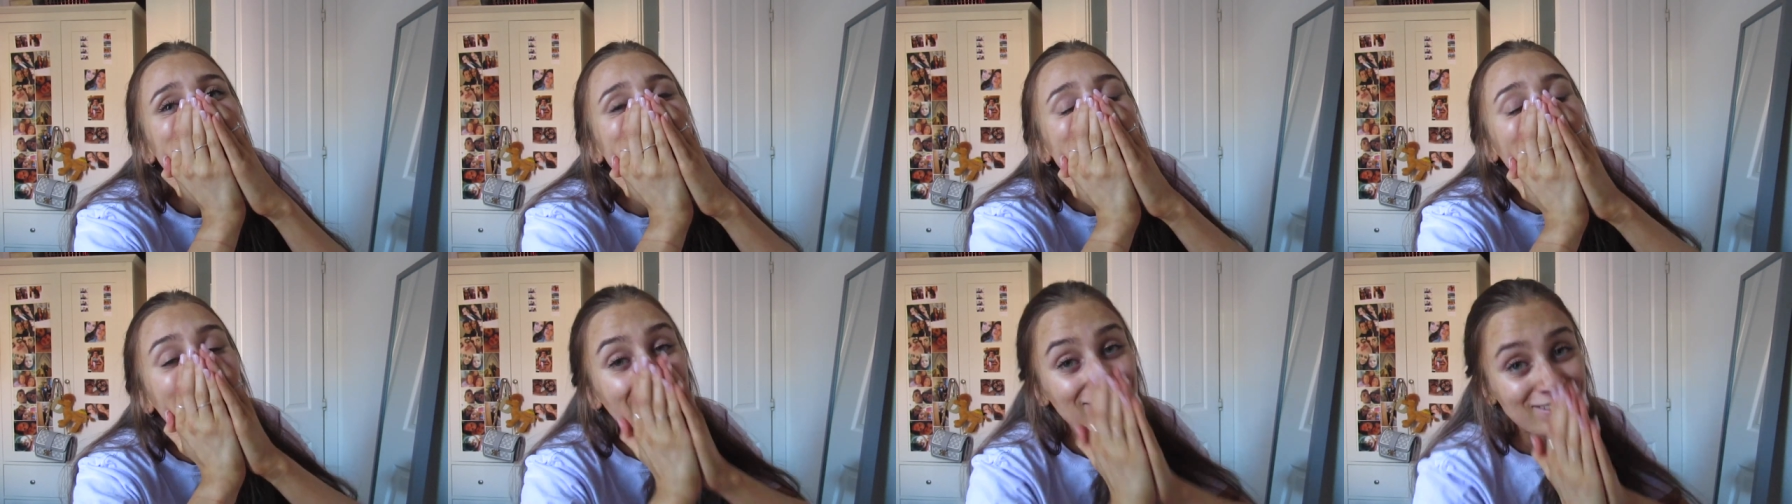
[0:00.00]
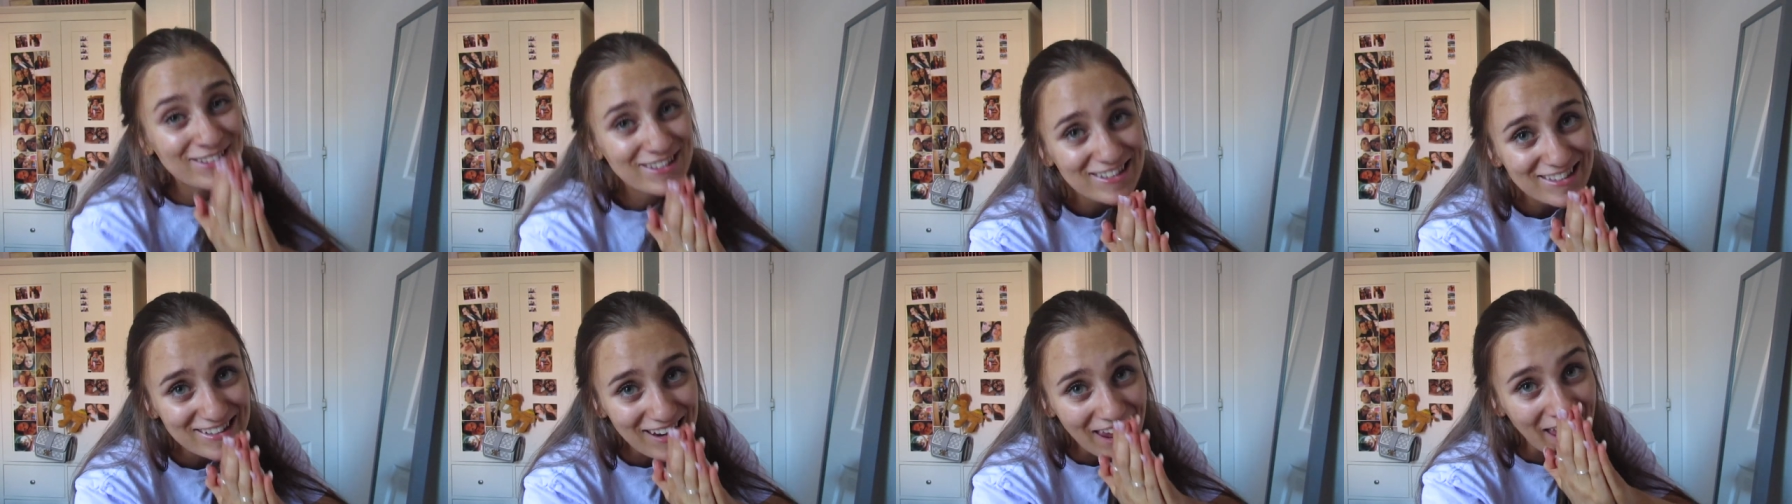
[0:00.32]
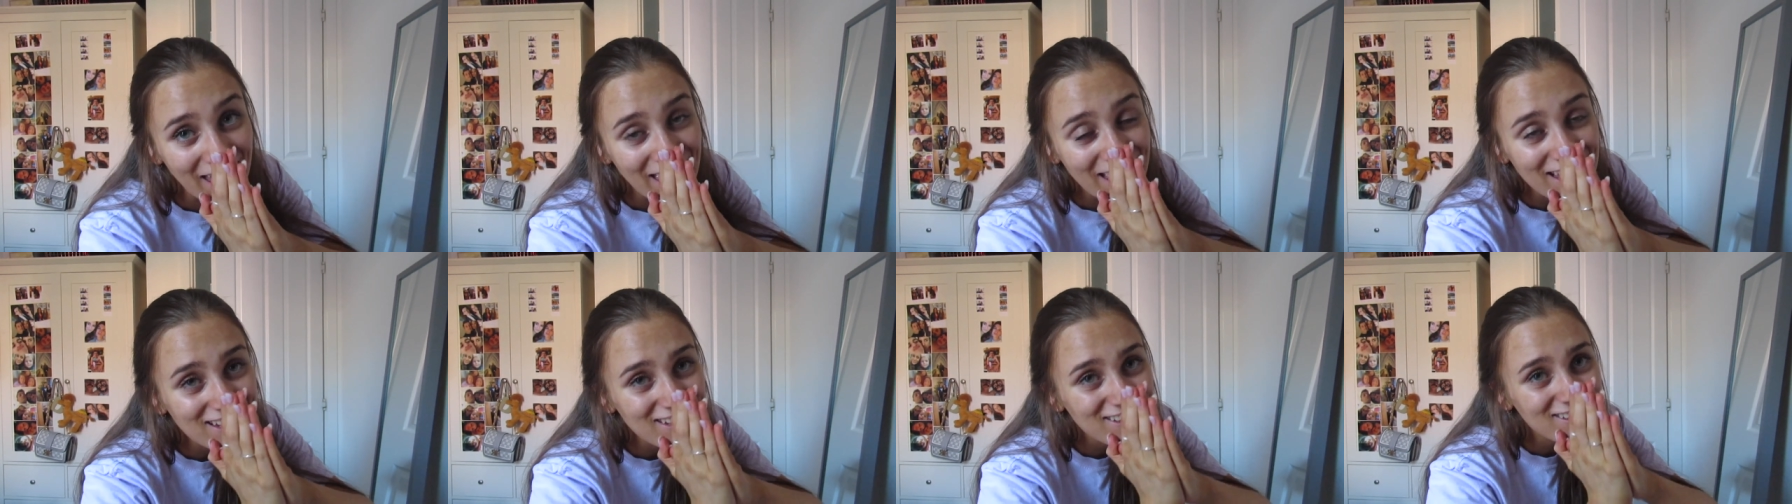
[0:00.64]

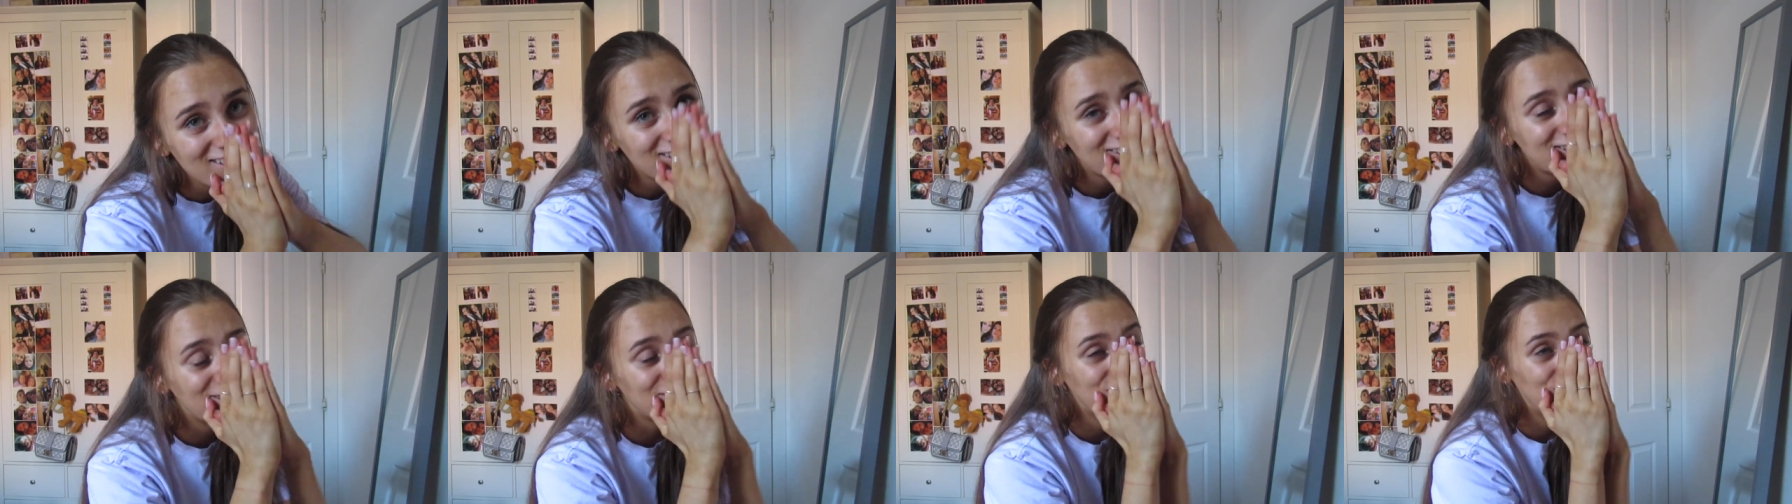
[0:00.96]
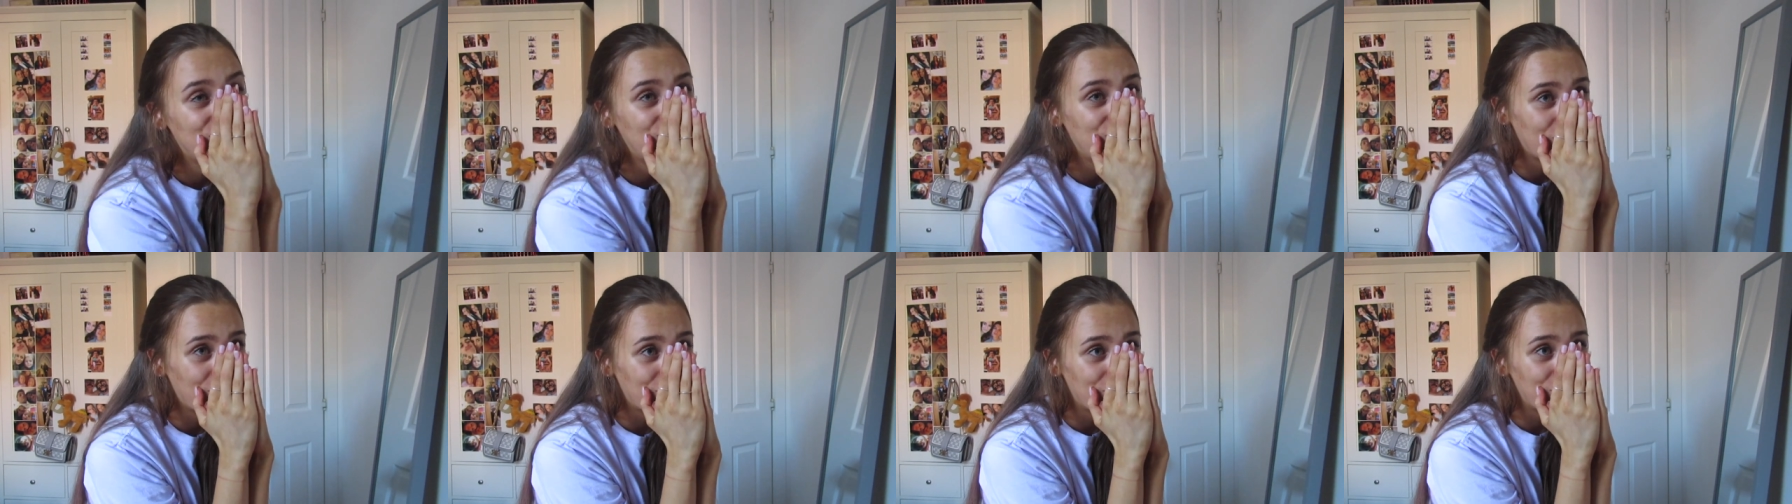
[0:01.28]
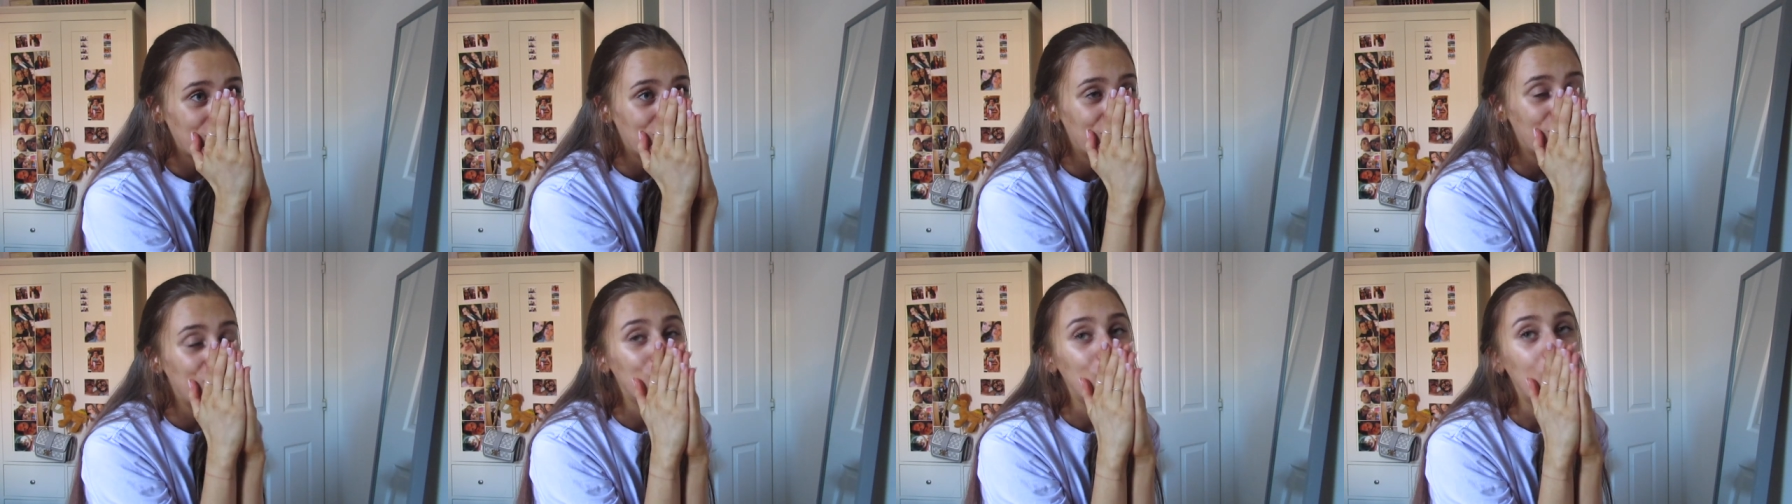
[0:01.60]
downstairs to show
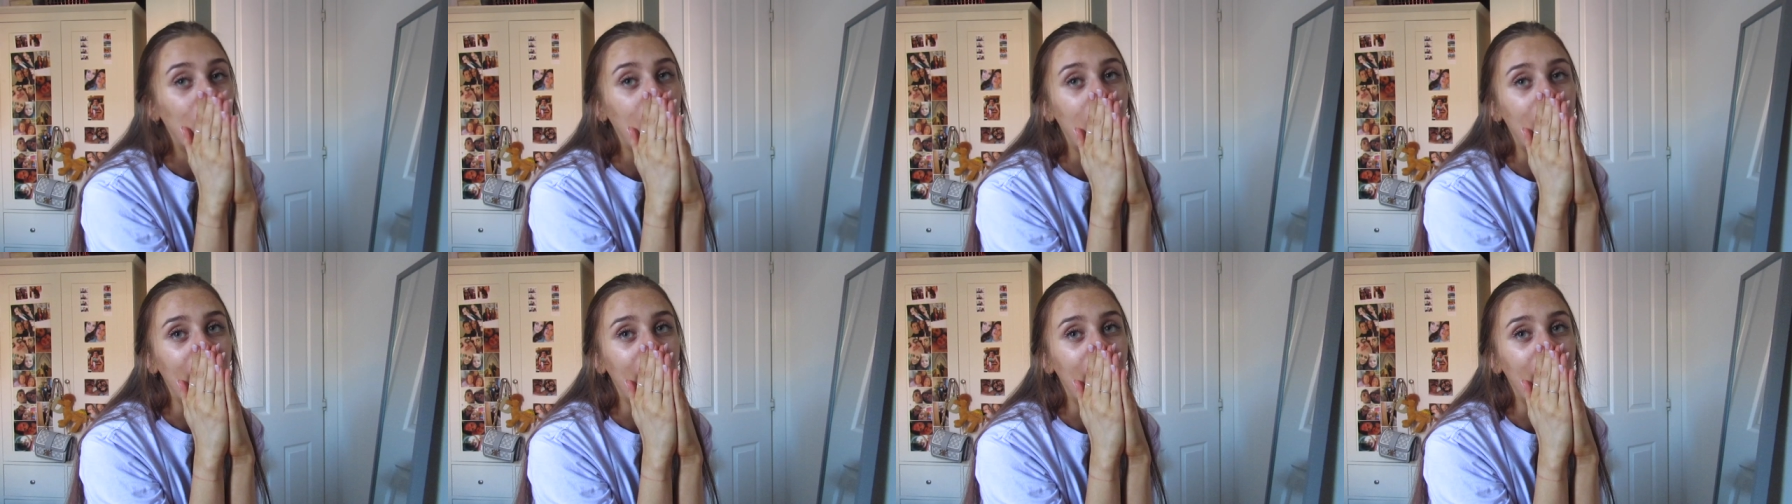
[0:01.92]
you.